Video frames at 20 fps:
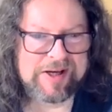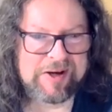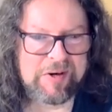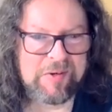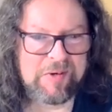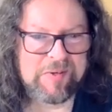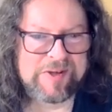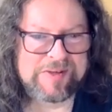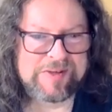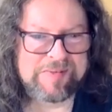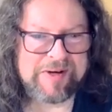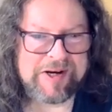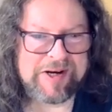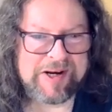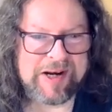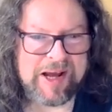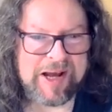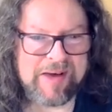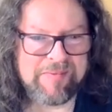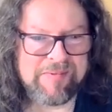always been
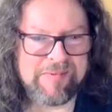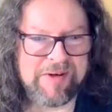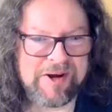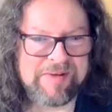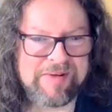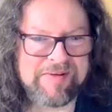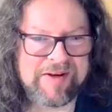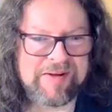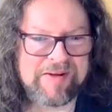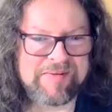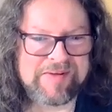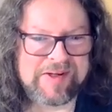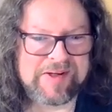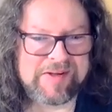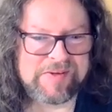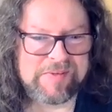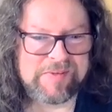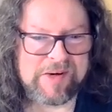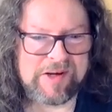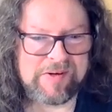an album I've loved
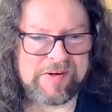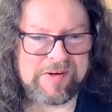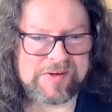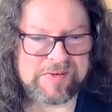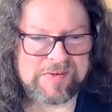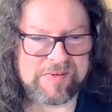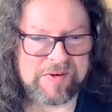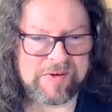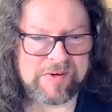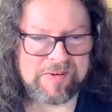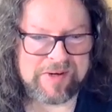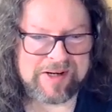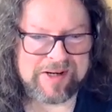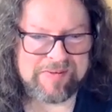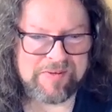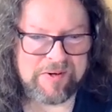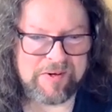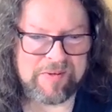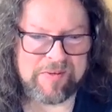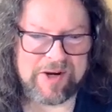as well. It's one
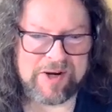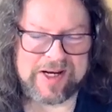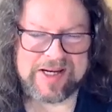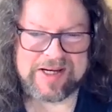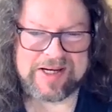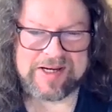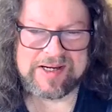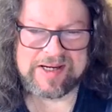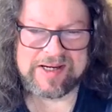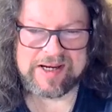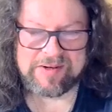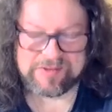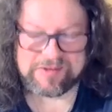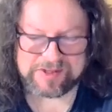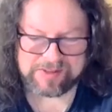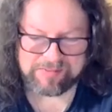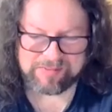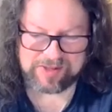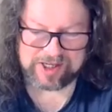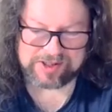of my
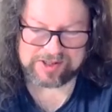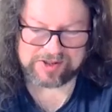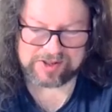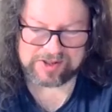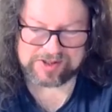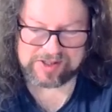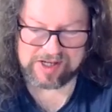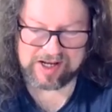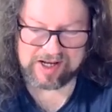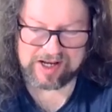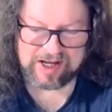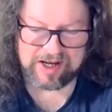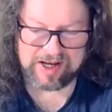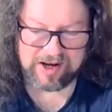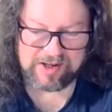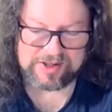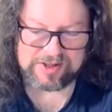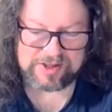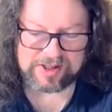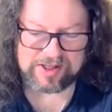guilty pleasures.
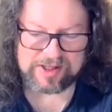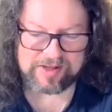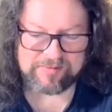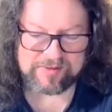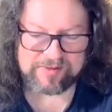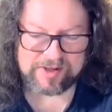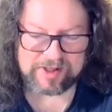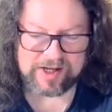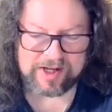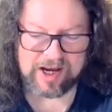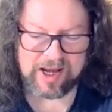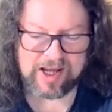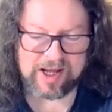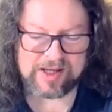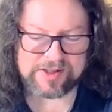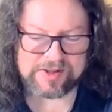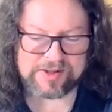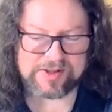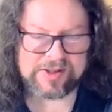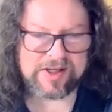I actually love the
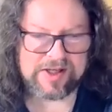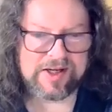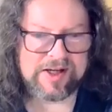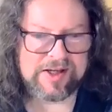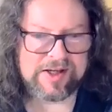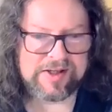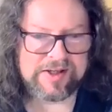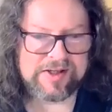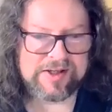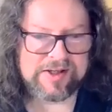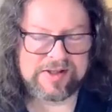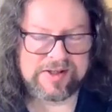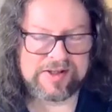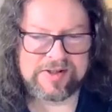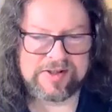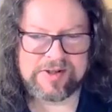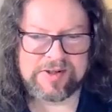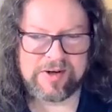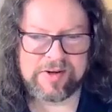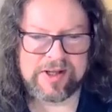Cars
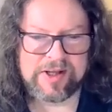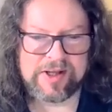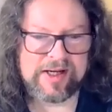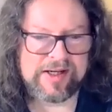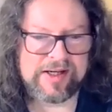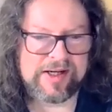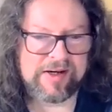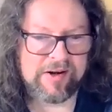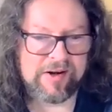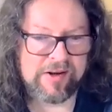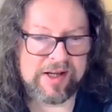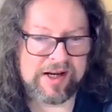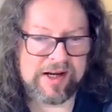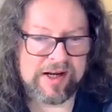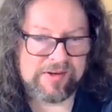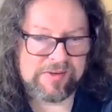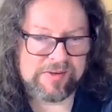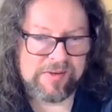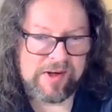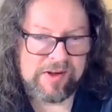song that you did on
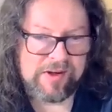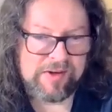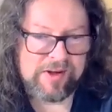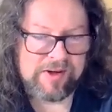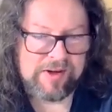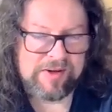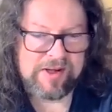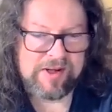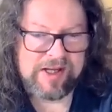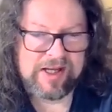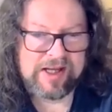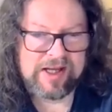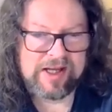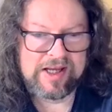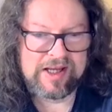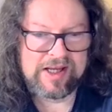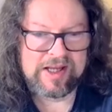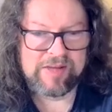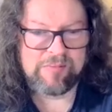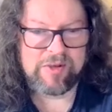there as well. The
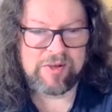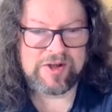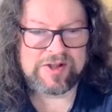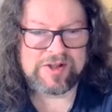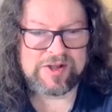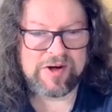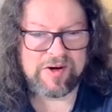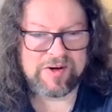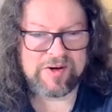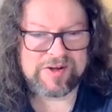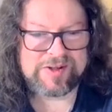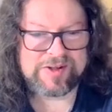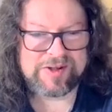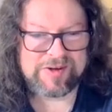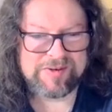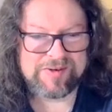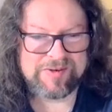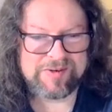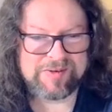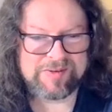Buzzcocks,
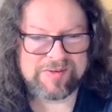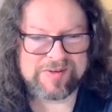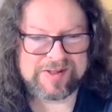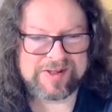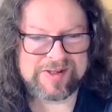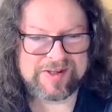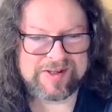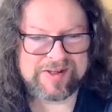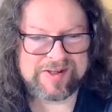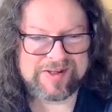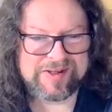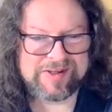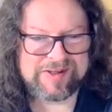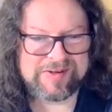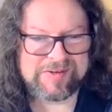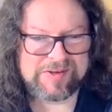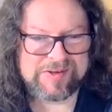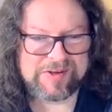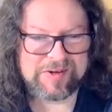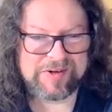I thought was a
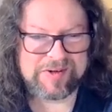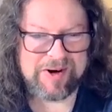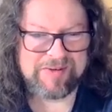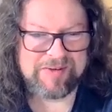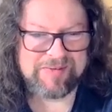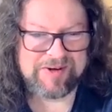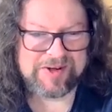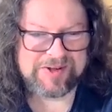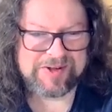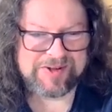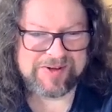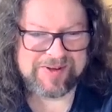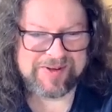great version